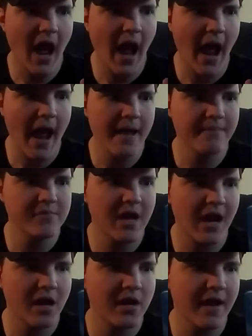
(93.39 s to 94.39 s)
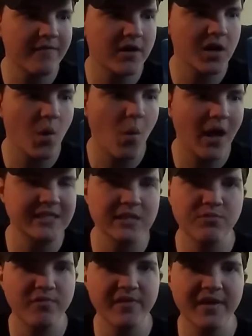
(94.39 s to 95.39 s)
I am not ever going to watch
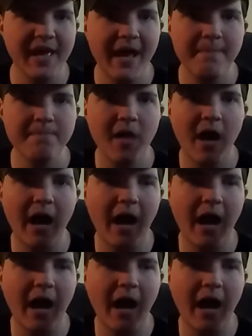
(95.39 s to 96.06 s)
this movie again.